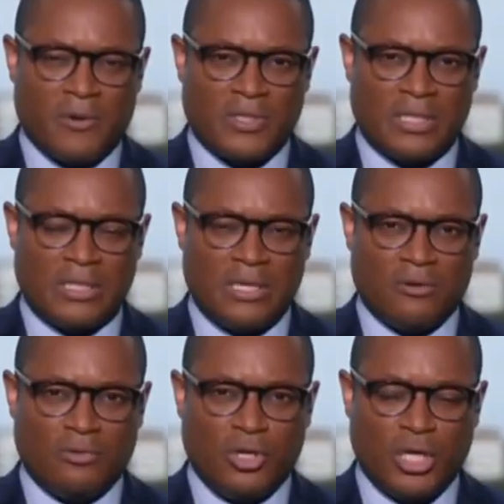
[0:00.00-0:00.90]
president
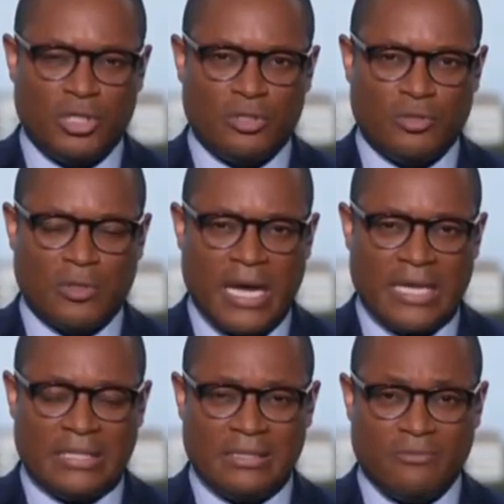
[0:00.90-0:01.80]
here looking to do
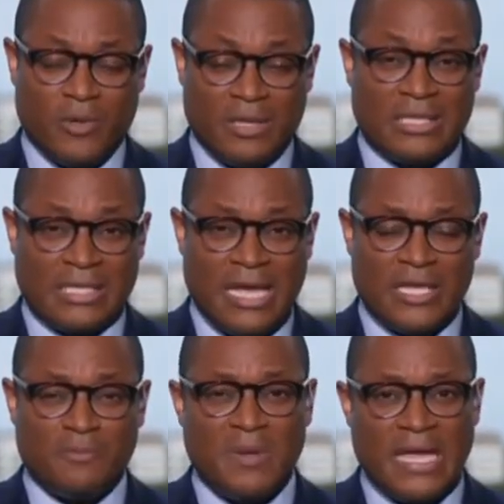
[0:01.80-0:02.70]
that, and with this
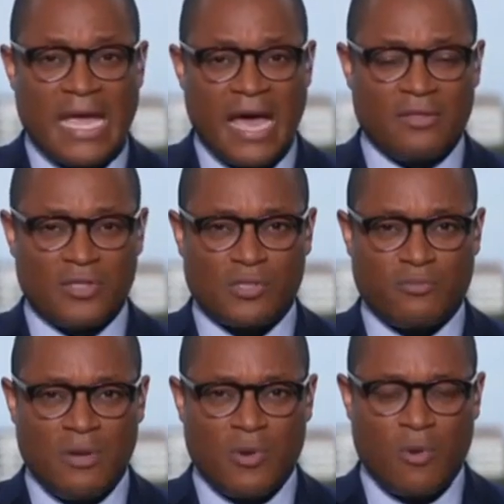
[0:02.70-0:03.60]
case being at the
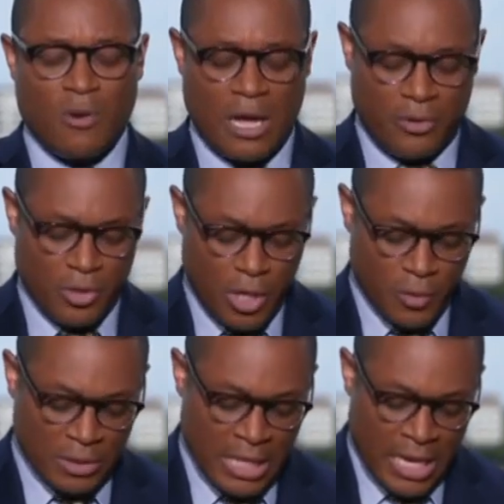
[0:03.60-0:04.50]
Supreme Court, I'll
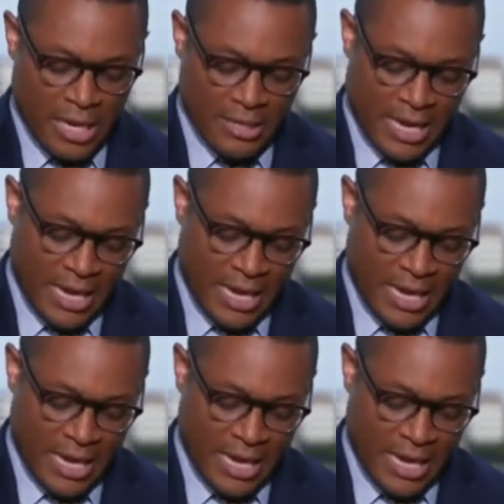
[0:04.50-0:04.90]
note that